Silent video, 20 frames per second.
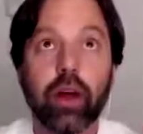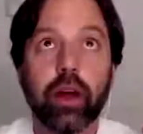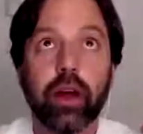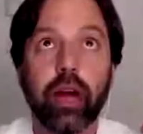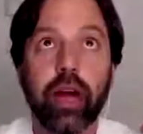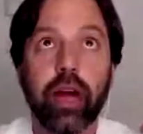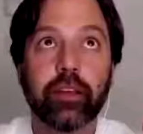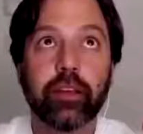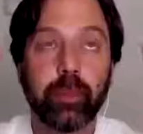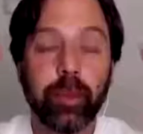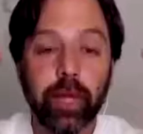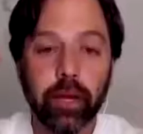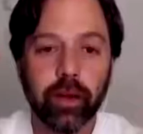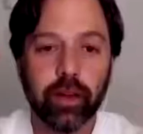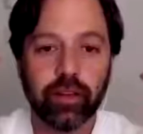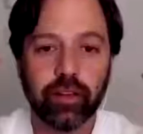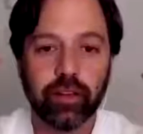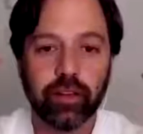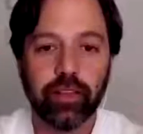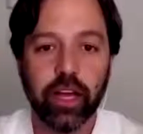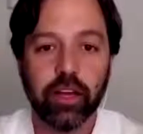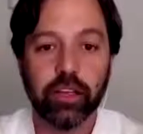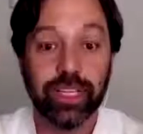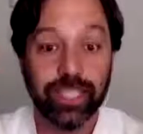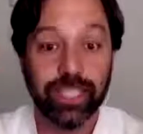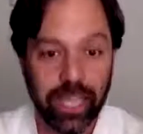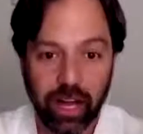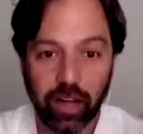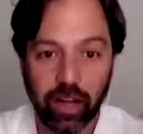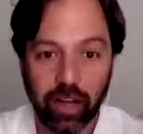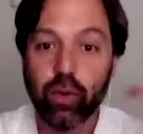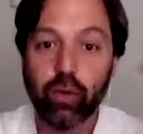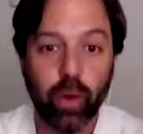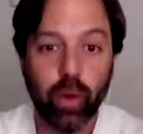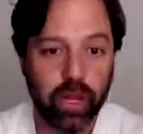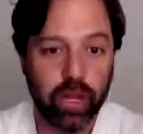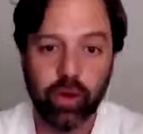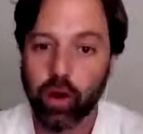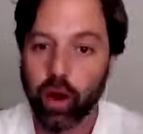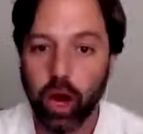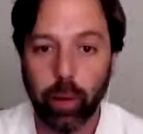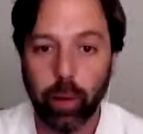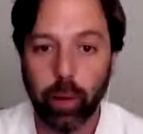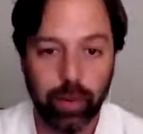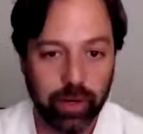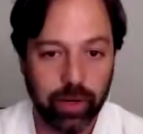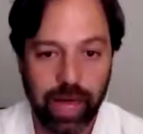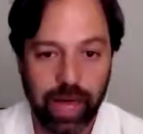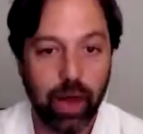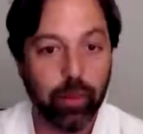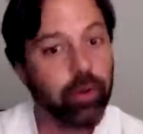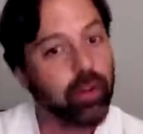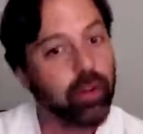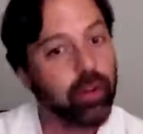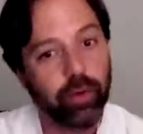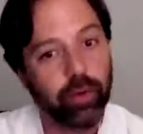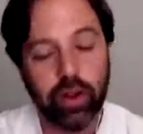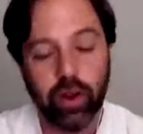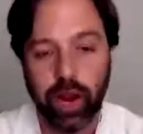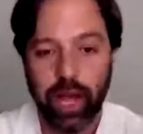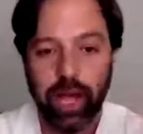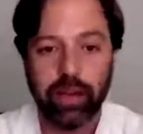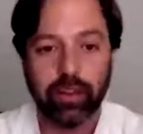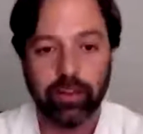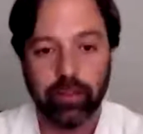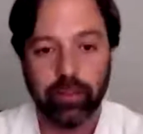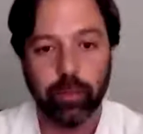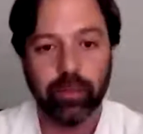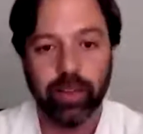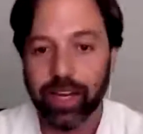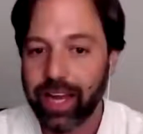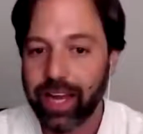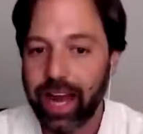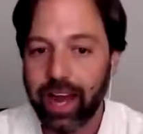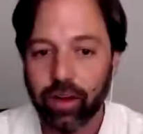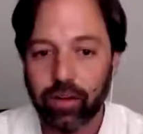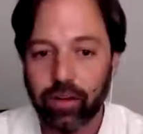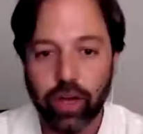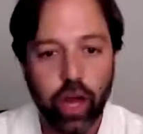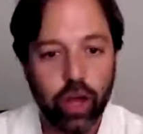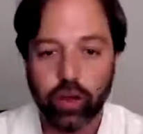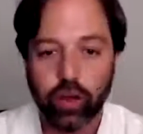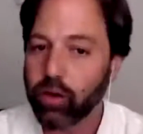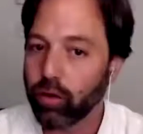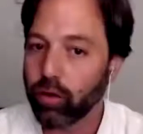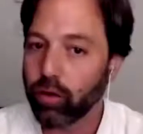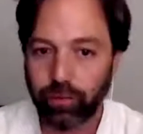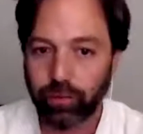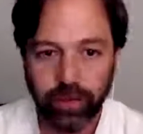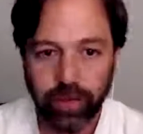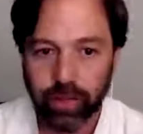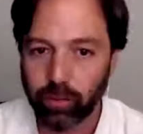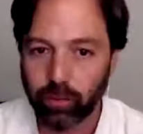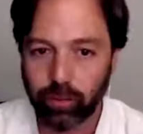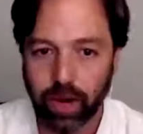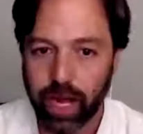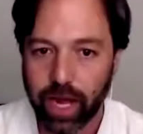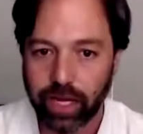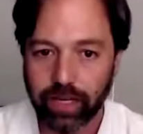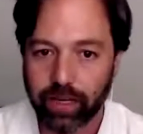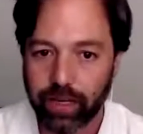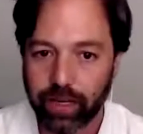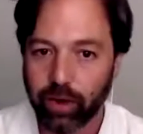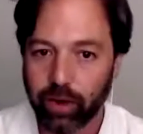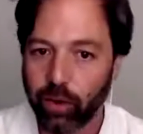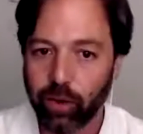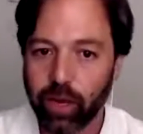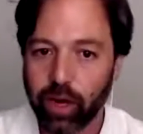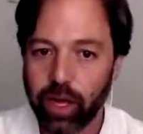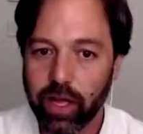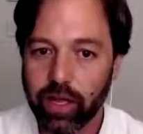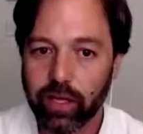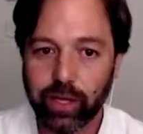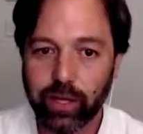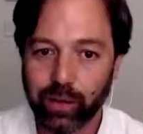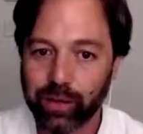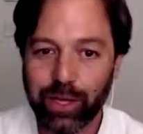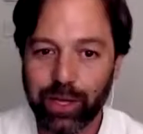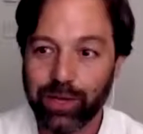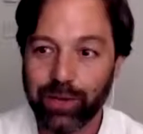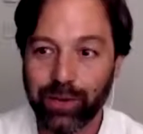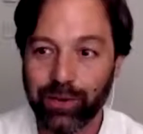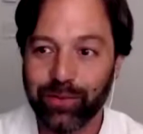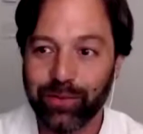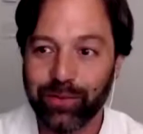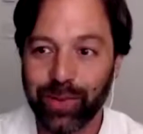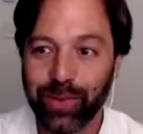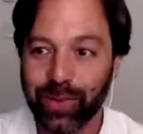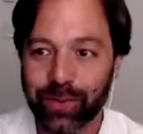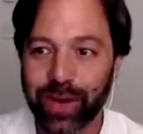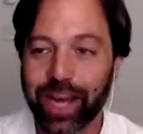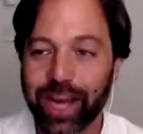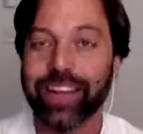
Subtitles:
experience is there to tell you when you're up and down, because when your head is upside down, you don't feel right, you don't feel right.